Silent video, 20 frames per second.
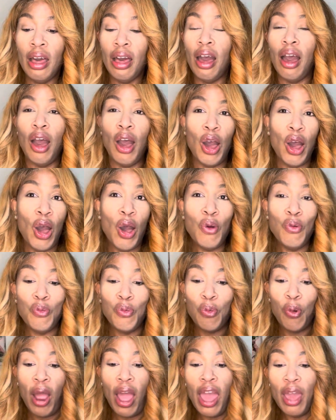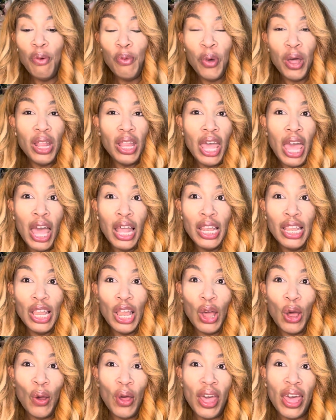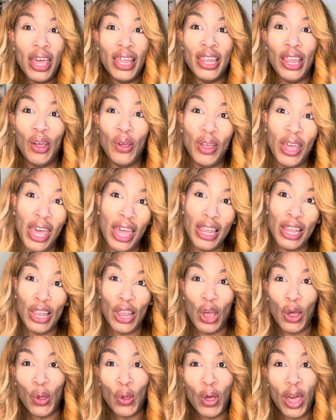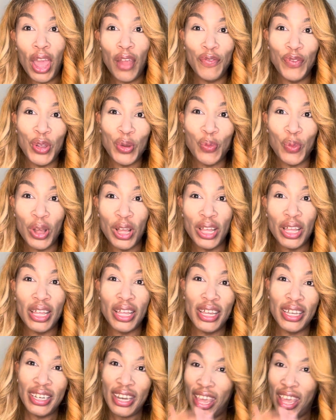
All right, well, hello everyone.